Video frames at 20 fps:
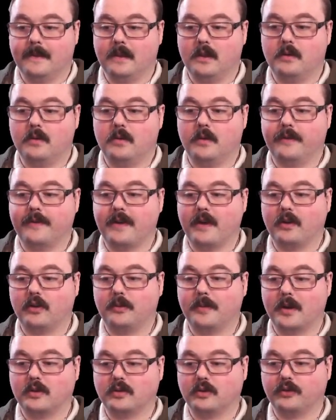Well, we found a
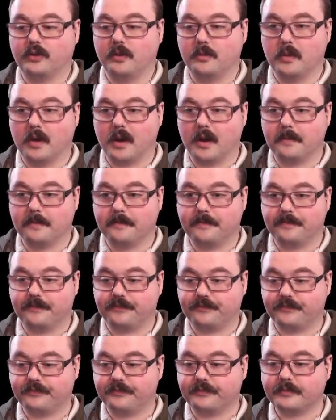special somewhere.
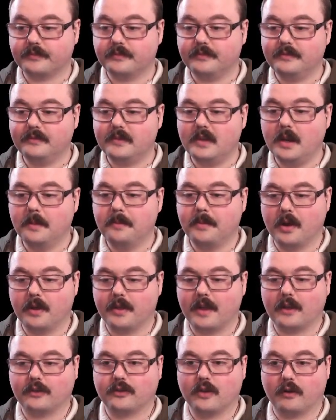But
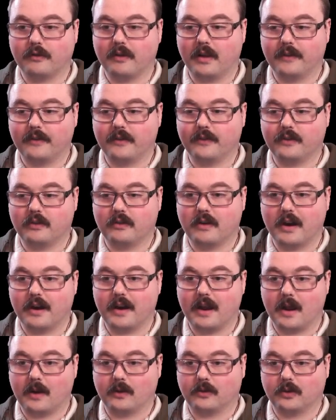that's not relevant for right
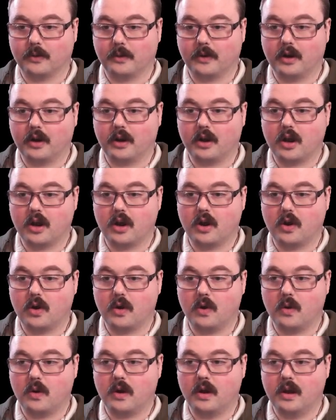now. So we're going to
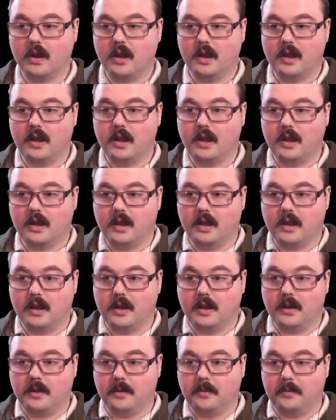go
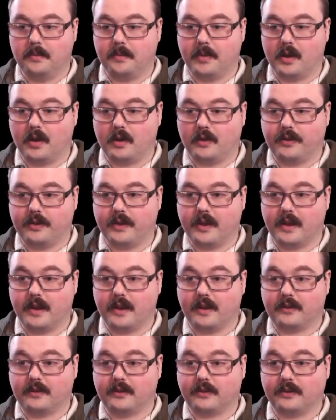build
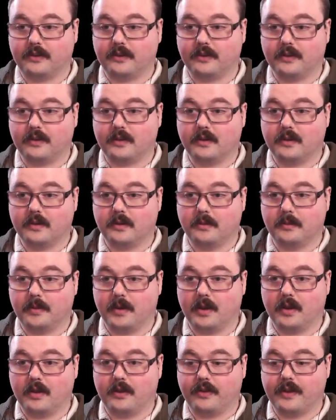this,
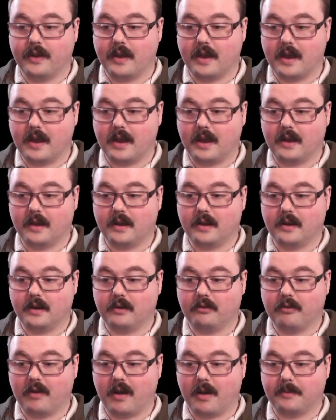build that,
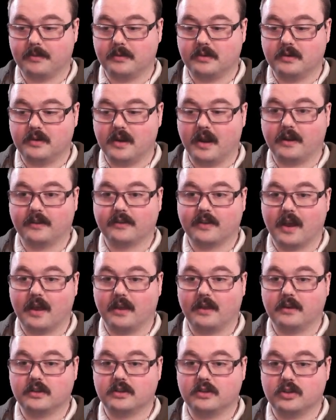grab
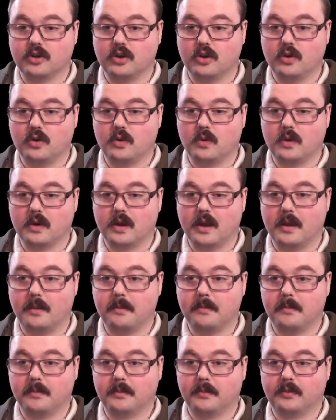exactly 2
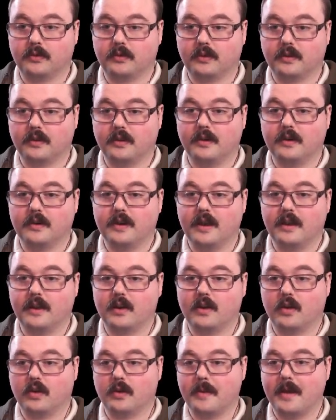imps, nearly
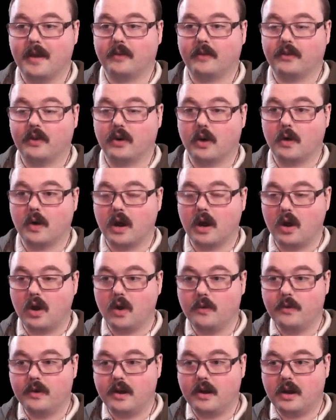call them elves, and you go,
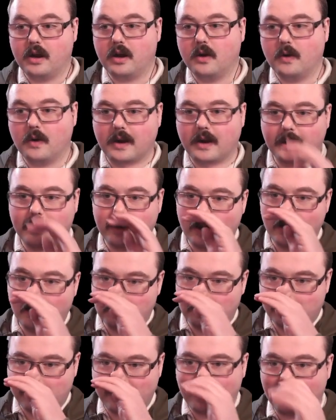oh no, I can't
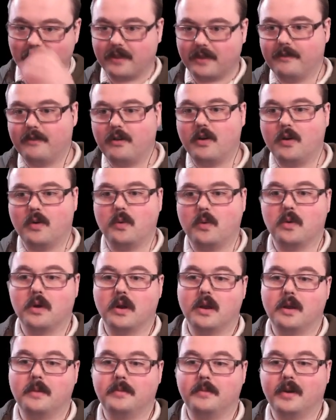break through
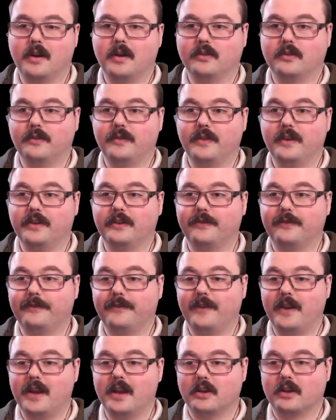because of these
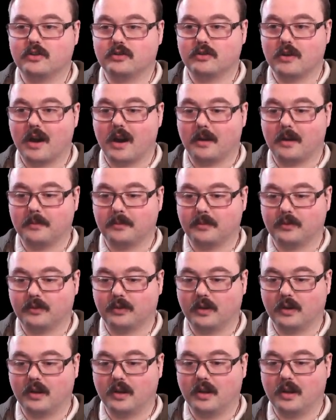fear traps.
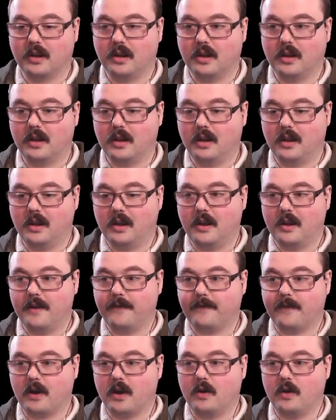
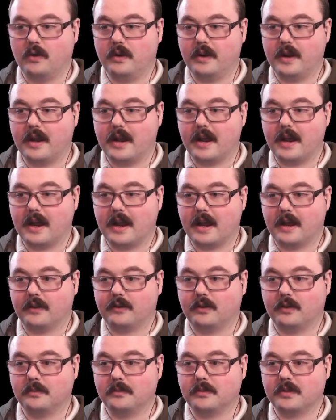If only I had
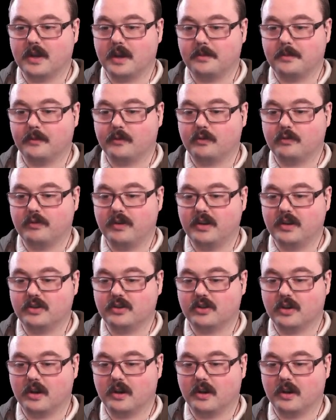some type of creature